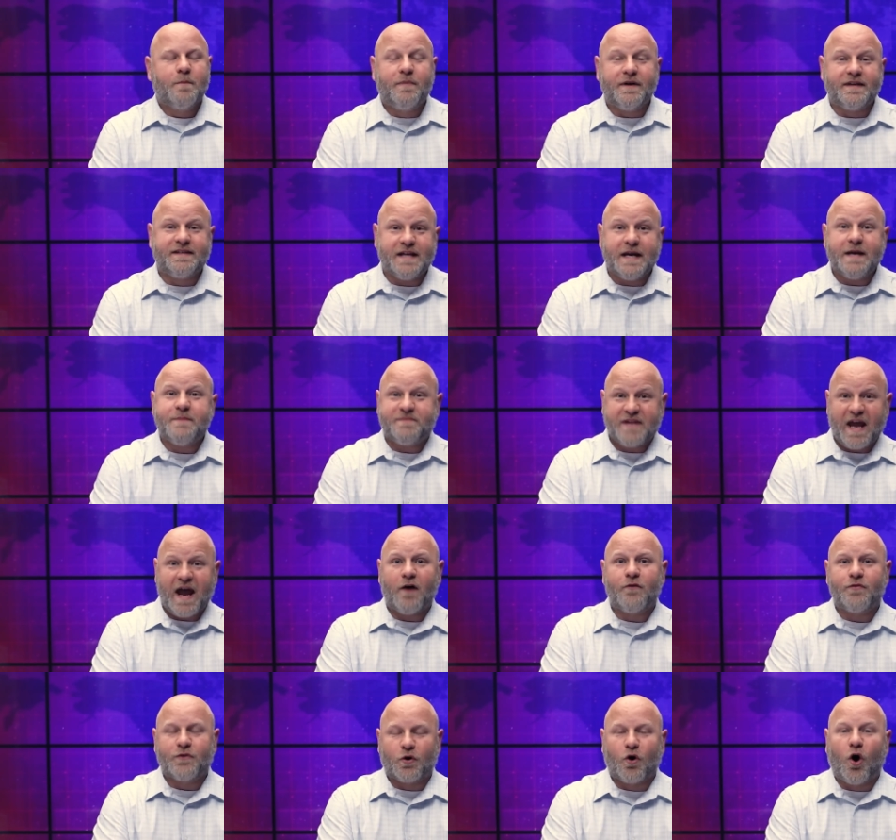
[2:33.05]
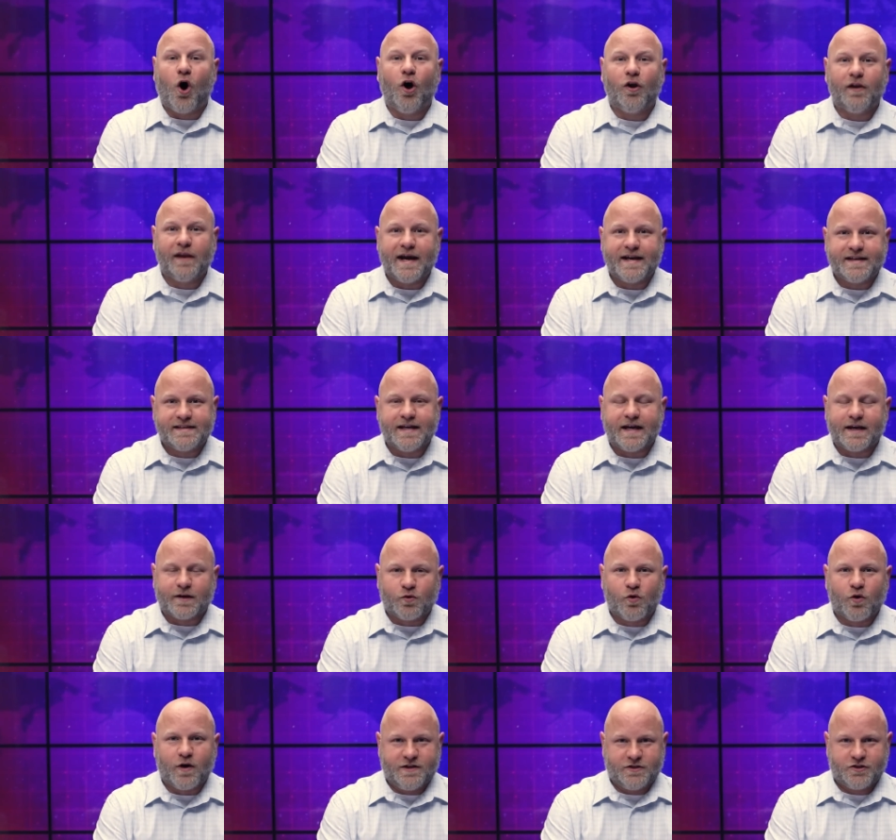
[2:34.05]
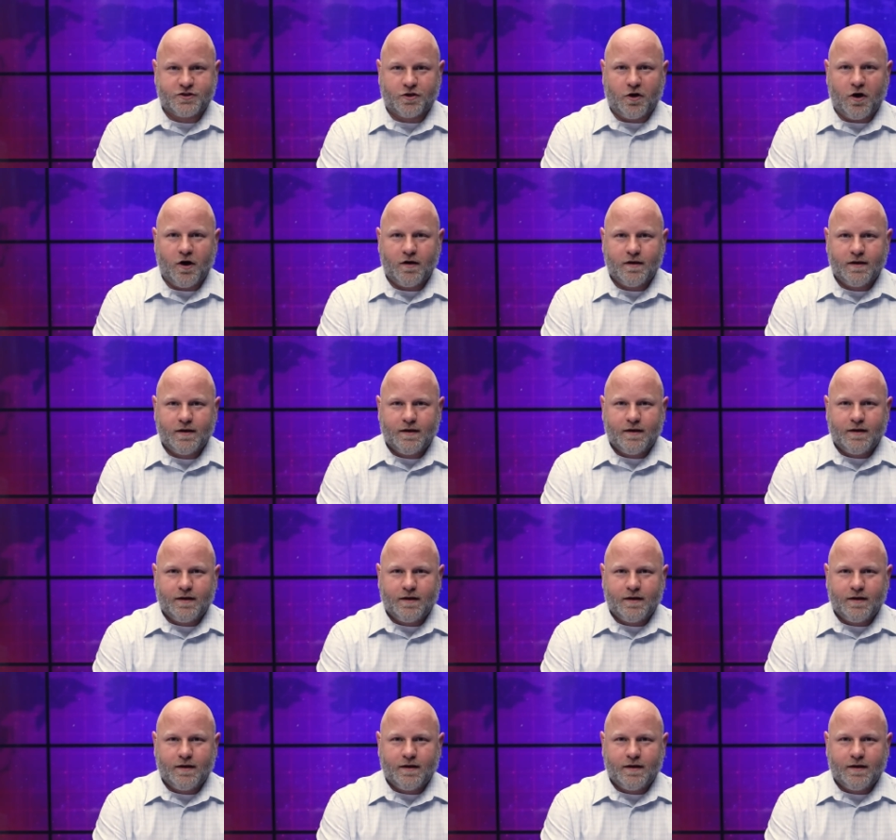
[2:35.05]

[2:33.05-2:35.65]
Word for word: But deep down, they're all like Dan Crenshaw.